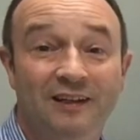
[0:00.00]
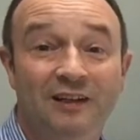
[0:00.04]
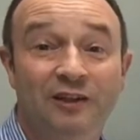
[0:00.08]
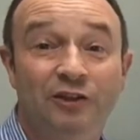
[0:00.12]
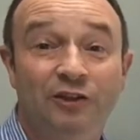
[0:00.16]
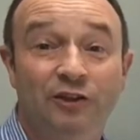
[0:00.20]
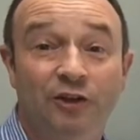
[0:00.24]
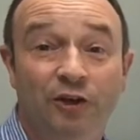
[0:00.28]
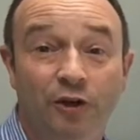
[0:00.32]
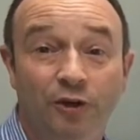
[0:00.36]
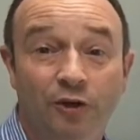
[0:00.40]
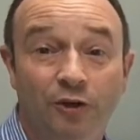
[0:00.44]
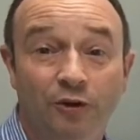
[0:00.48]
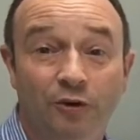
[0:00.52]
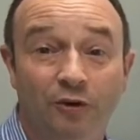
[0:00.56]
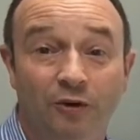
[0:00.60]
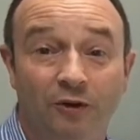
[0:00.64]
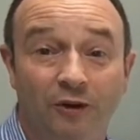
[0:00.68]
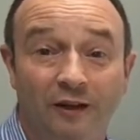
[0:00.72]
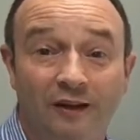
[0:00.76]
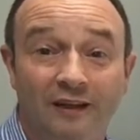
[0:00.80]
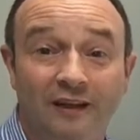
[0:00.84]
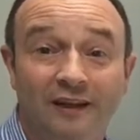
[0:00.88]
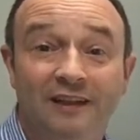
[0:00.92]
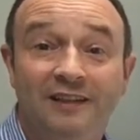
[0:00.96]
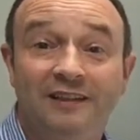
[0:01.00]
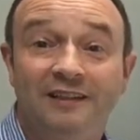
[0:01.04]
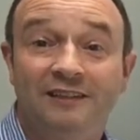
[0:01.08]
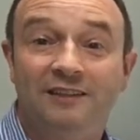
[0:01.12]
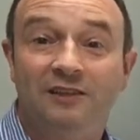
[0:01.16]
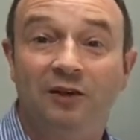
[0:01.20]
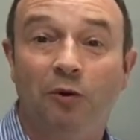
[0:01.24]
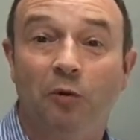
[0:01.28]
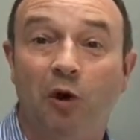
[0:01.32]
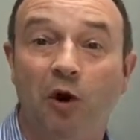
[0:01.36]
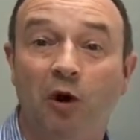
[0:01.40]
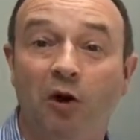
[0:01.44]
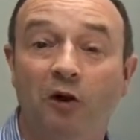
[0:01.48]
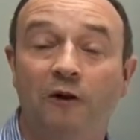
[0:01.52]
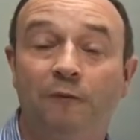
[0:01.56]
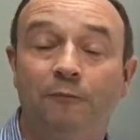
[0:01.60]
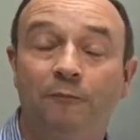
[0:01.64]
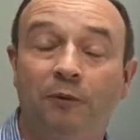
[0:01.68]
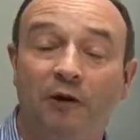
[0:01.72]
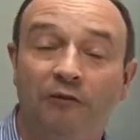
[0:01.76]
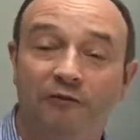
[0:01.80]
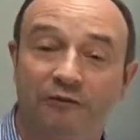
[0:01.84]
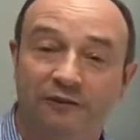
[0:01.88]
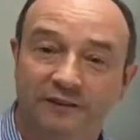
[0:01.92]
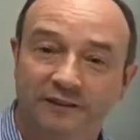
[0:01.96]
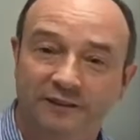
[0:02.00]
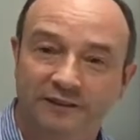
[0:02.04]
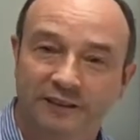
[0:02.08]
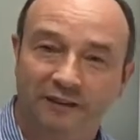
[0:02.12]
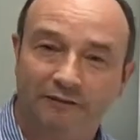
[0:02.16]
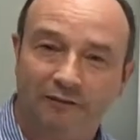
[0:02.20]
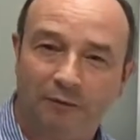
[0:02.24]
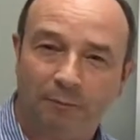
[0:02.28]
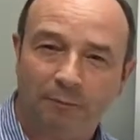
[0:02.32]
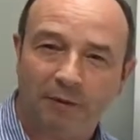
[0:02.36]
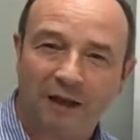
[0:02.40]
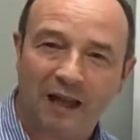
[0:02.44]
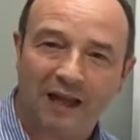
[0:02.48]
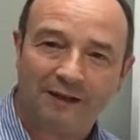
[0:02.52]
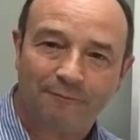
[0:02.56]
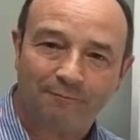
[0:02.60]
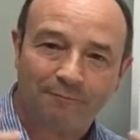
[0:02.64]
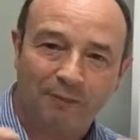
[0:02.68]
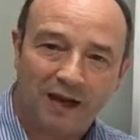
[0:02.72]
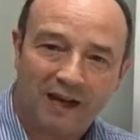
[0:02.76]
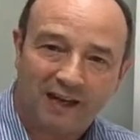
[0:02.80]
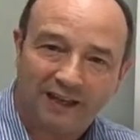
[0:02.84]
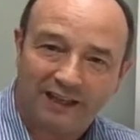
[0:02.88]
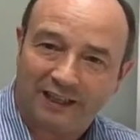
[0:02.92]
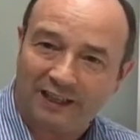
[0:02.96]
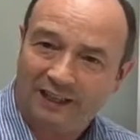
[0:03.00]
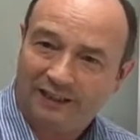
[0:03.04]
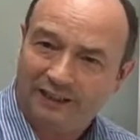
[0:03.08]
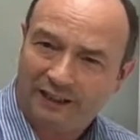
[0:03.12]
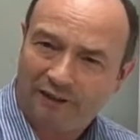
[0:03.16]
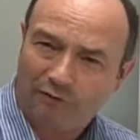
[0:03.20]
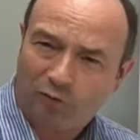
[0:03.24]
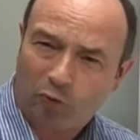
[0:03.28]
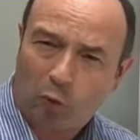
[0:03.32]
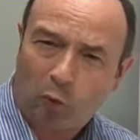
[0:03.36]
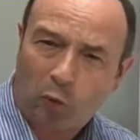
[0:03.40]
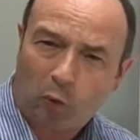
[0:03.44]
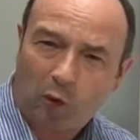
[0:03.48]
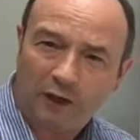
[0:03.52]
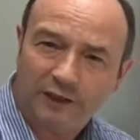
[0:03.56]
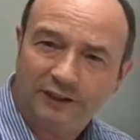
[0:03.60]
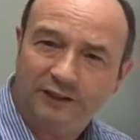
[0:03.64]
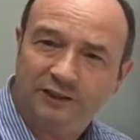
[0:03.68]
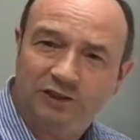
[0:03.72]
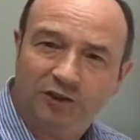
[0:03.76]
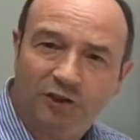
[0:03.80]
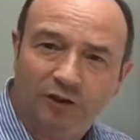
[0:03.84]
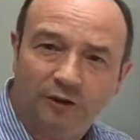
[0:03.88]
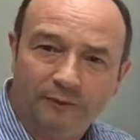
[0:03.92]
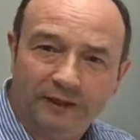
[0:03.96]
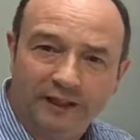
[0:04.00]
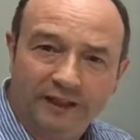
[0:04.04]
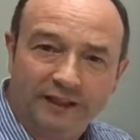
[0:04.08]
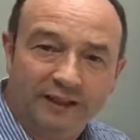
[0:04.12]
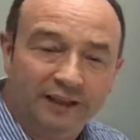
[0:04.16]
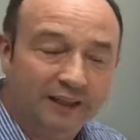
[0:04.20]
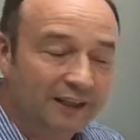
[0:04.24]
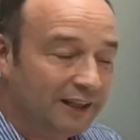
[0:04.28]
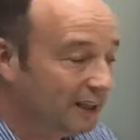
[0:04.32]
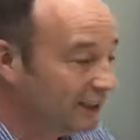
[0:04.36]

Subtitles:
Cool. So all puffins, they have a black back and they have a white tummy.